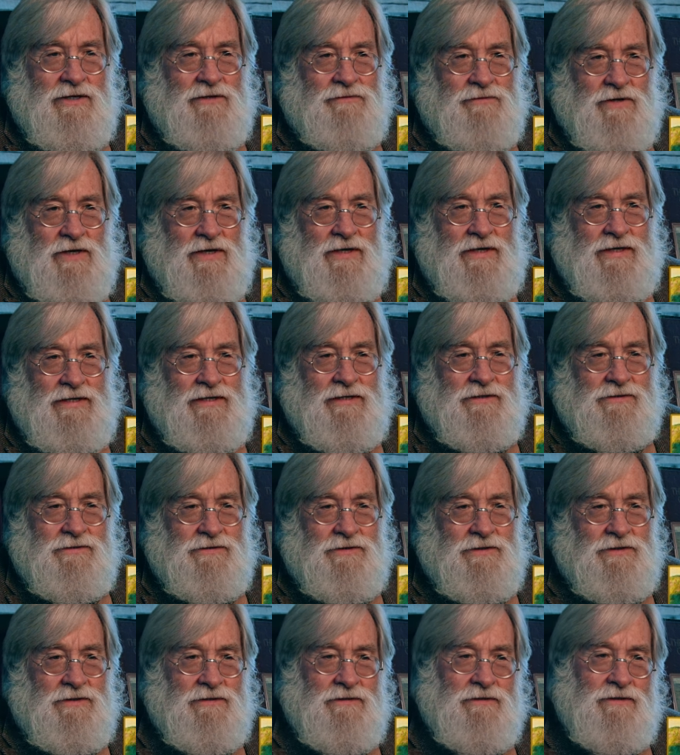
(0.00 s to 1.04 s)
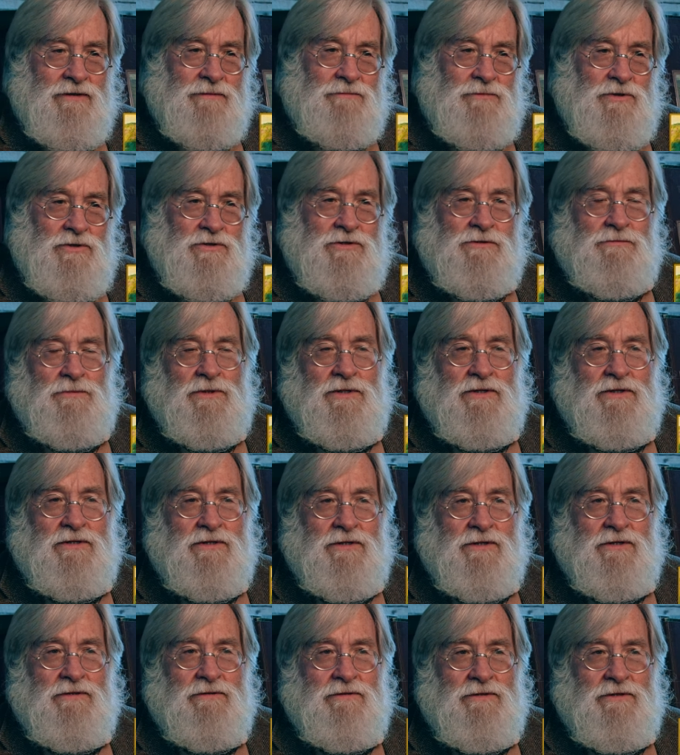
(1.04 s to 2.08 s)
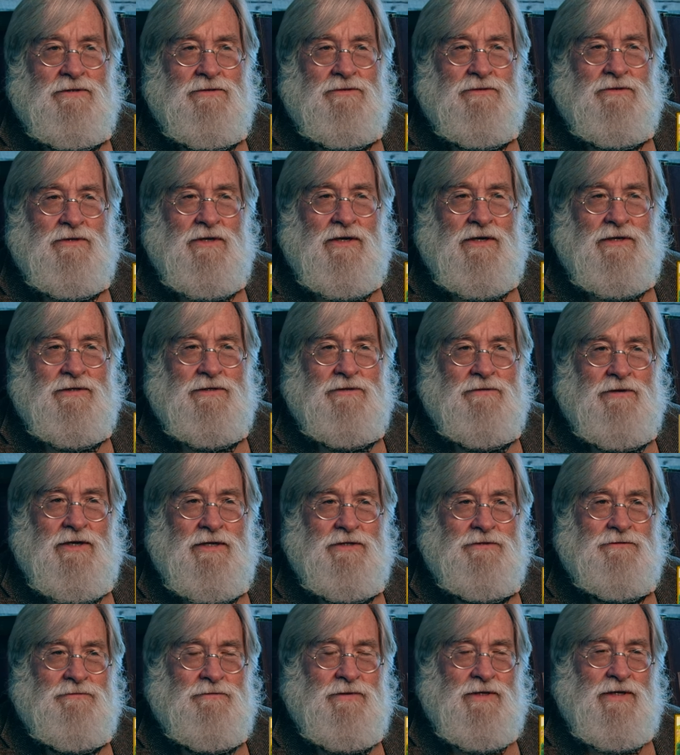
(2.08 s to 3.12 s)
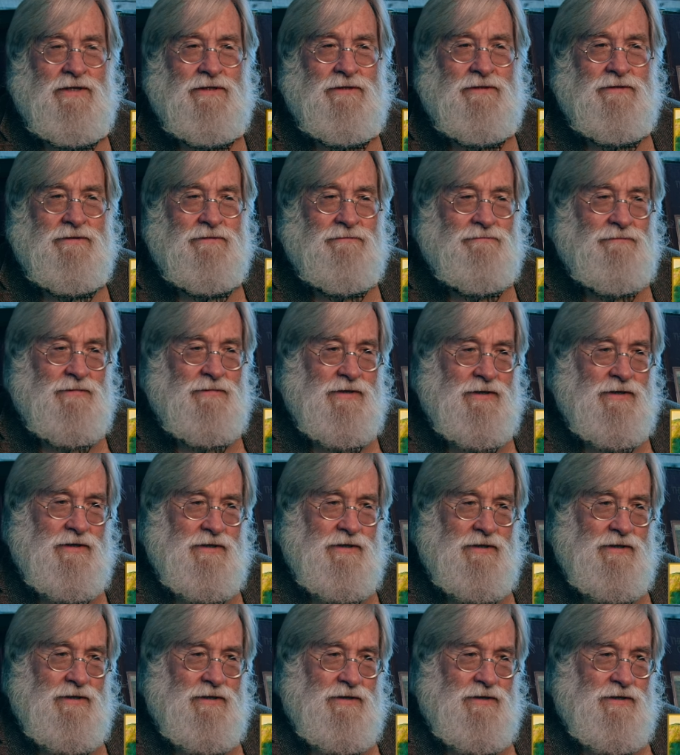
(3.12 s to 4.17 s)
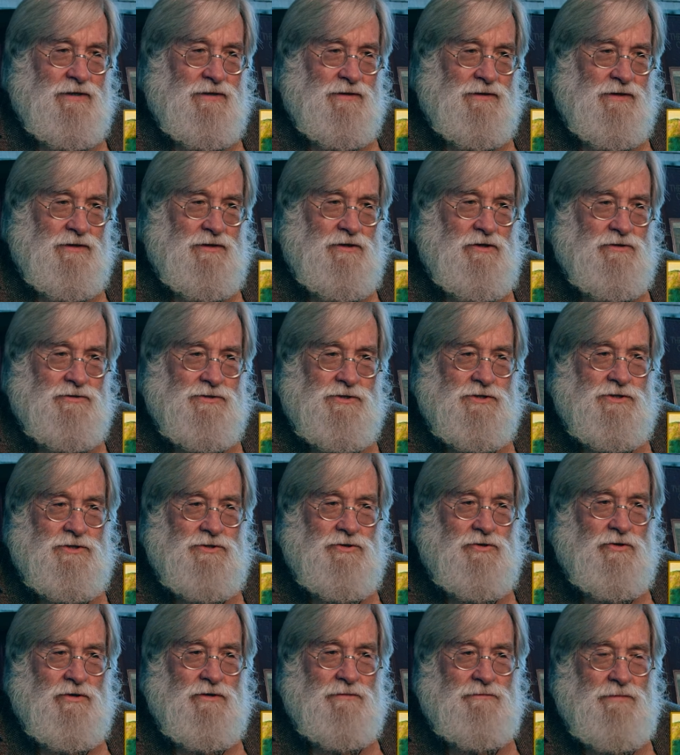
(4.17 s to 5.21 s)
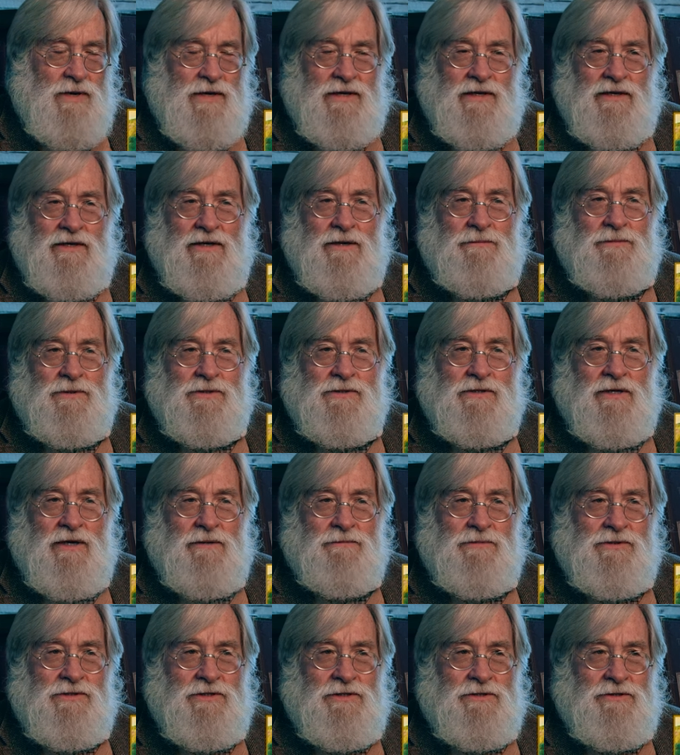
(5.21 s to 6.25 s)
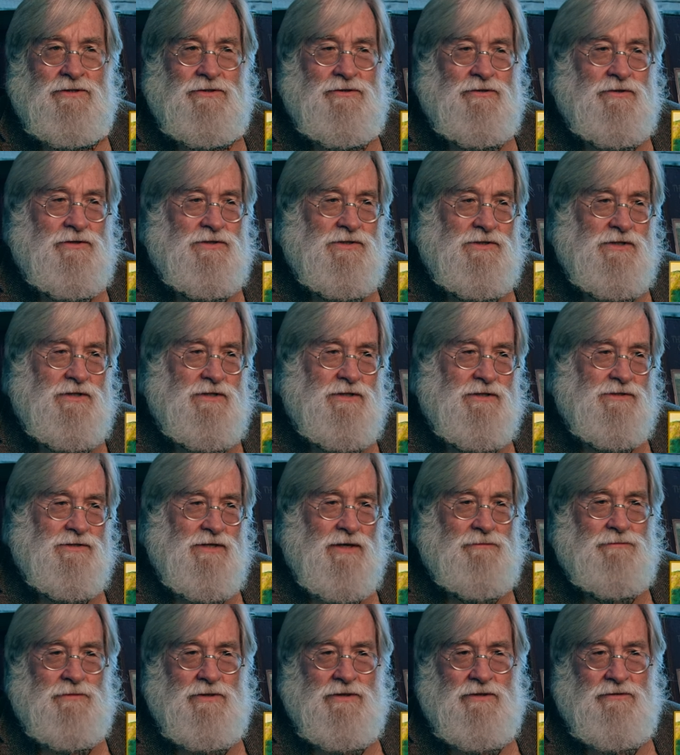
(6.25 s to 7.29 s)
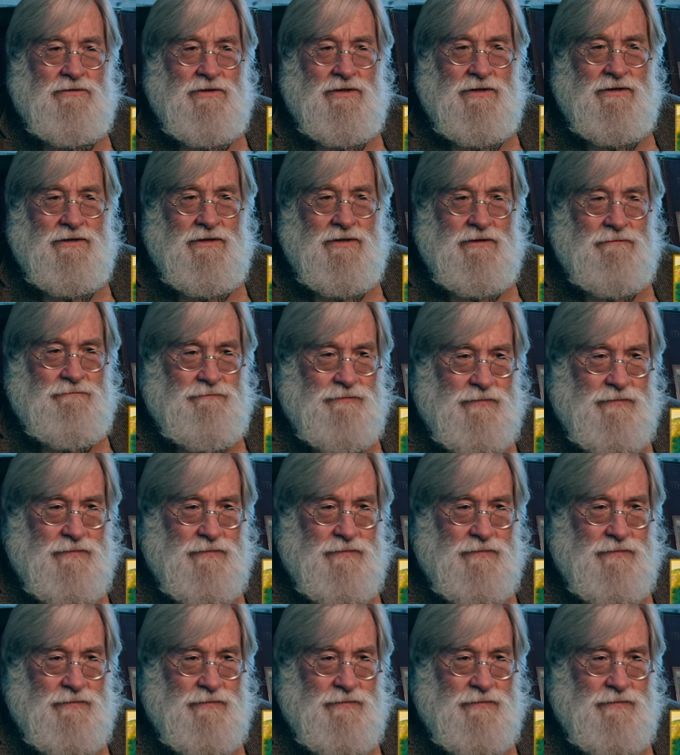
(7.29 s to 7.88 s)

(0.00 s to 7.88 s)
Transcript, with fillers: of the legs, the, the amusement that, that Degas derives from that, and that goes toward making up his composition. You can see to some degree the